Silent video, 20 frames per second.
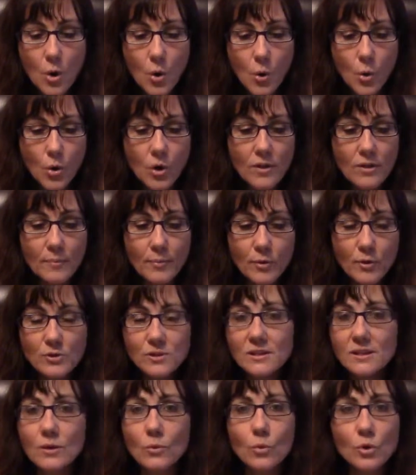Or the
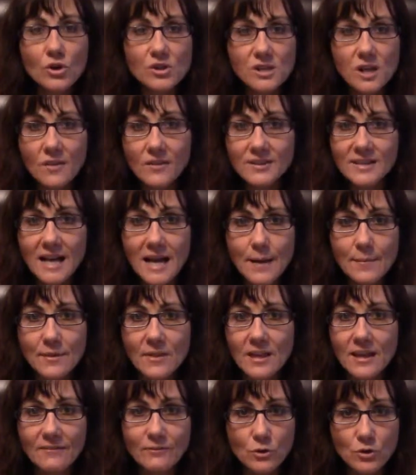person that works all the time
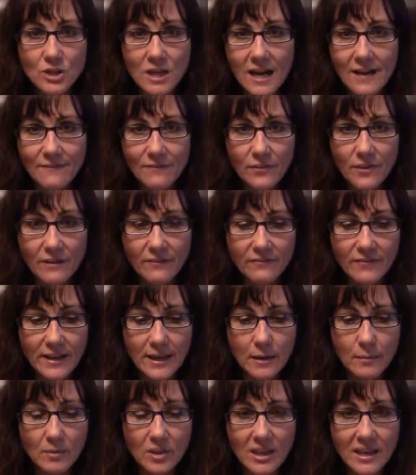and they have no time for their
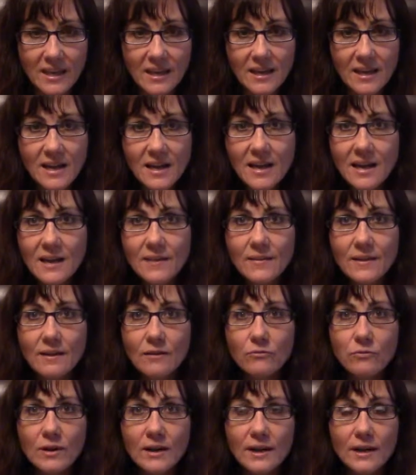family and
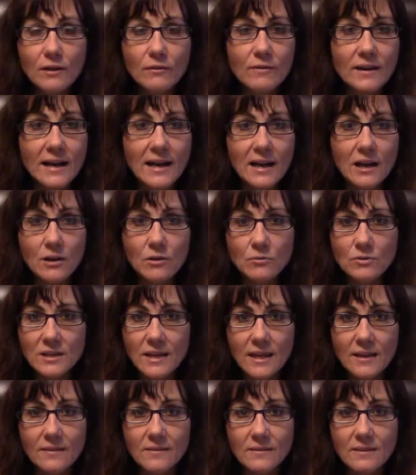they're running around
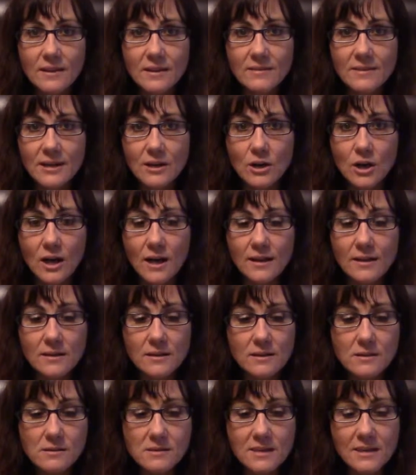and they're not
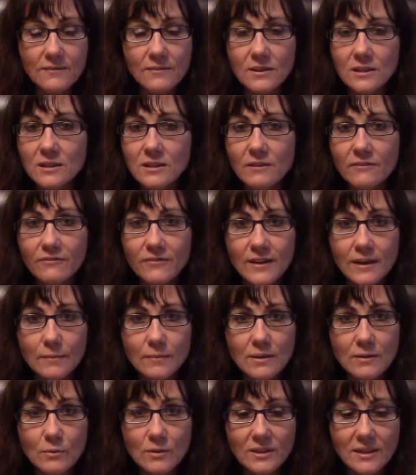giving their
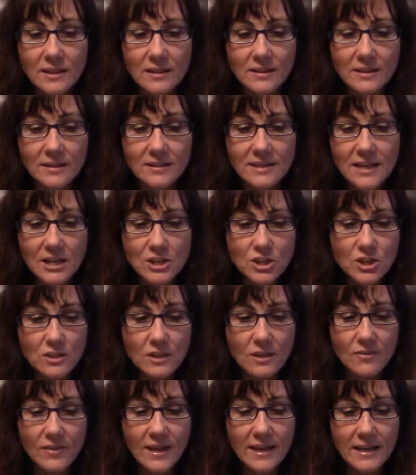family the attention
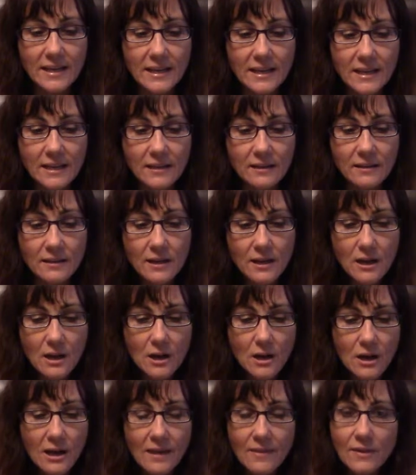that they need,
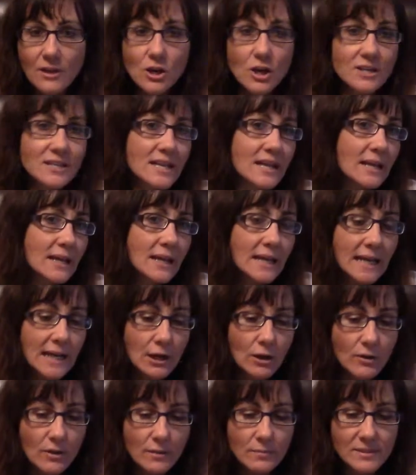and they're not taking
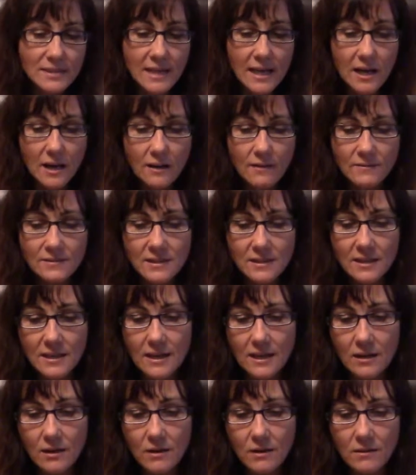care of themselves, and
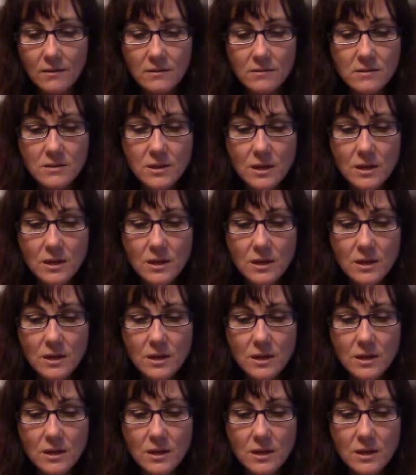they're